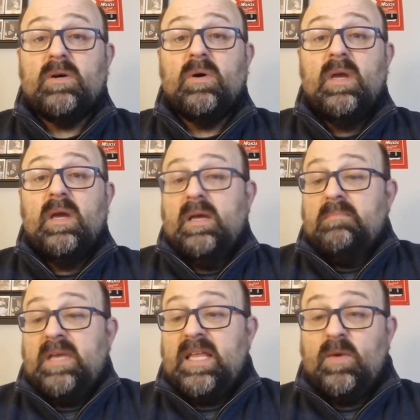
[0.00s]
So
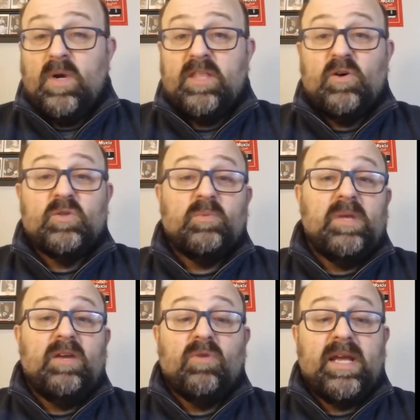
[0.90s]
any one of those would
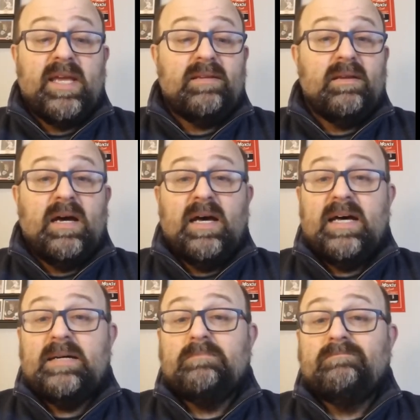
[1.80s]
be great.
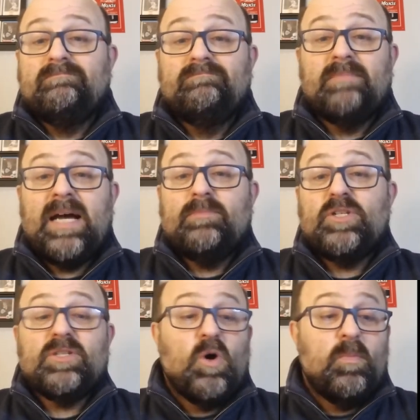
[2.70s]
Um, I'm
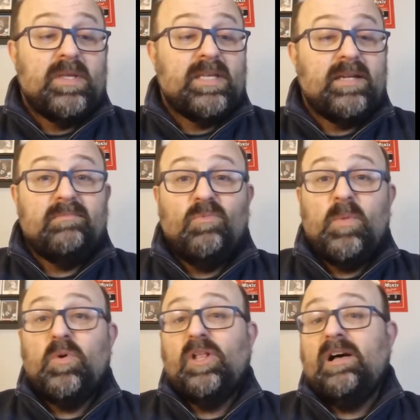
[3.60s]
just hoping that
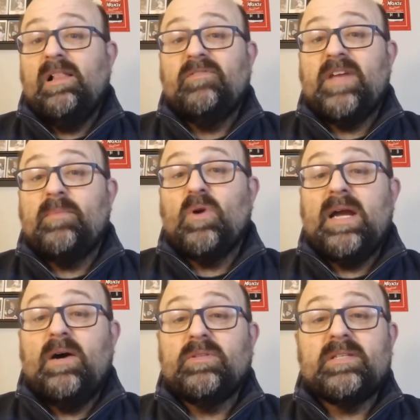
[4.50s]
we pull a Hall of
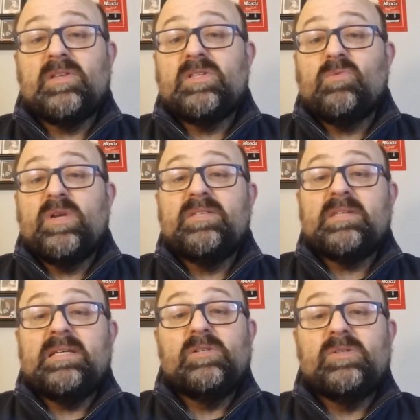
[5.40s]
Famer out. This isn't
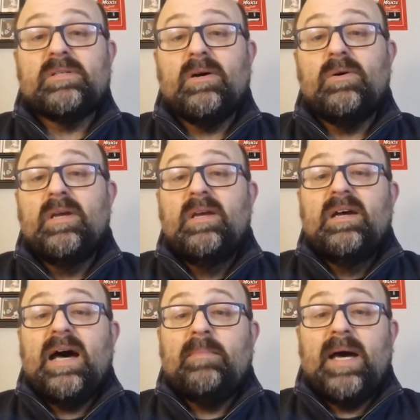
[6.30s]
resealed, so
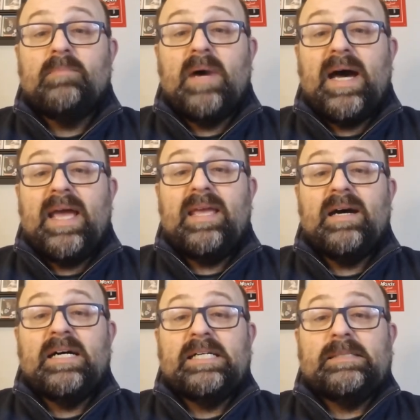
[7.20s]
I'm on my
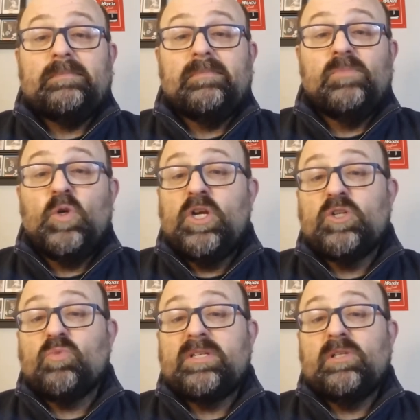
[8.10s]
um, New
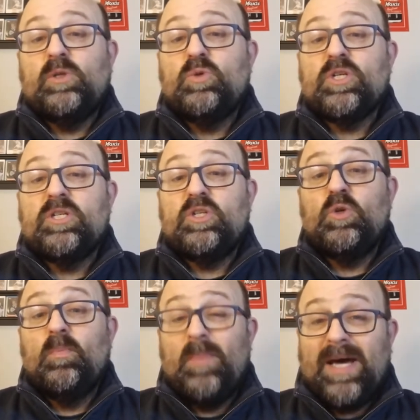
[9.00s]
Year's resolution to
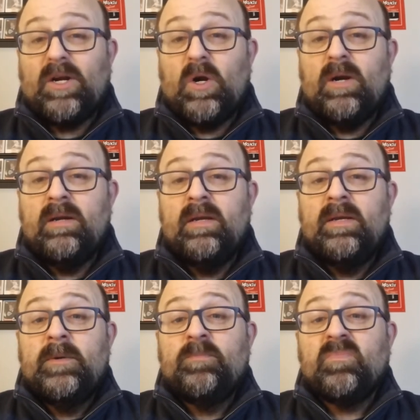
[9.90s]
do better
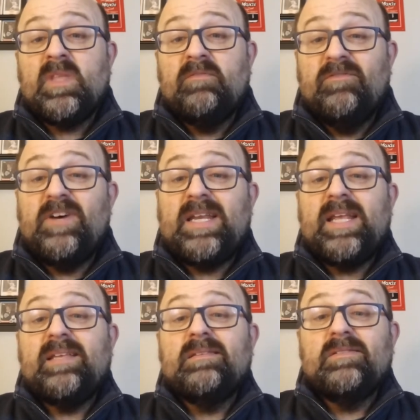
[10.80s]

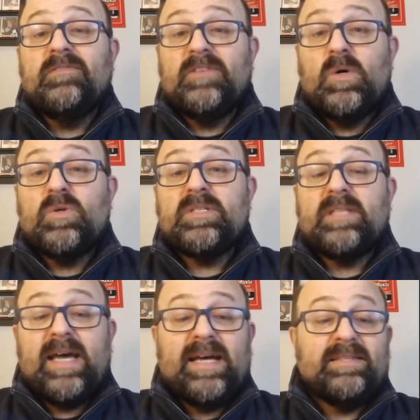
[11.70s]
vetting the folks
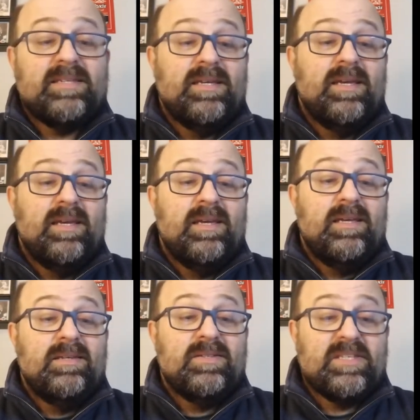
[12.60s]
that
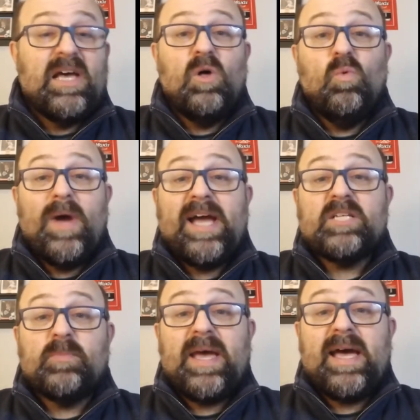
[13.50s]
sell
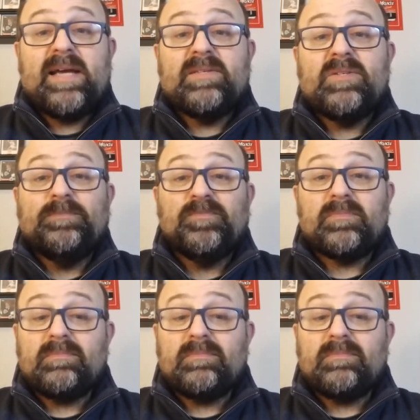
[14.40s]
wax packs.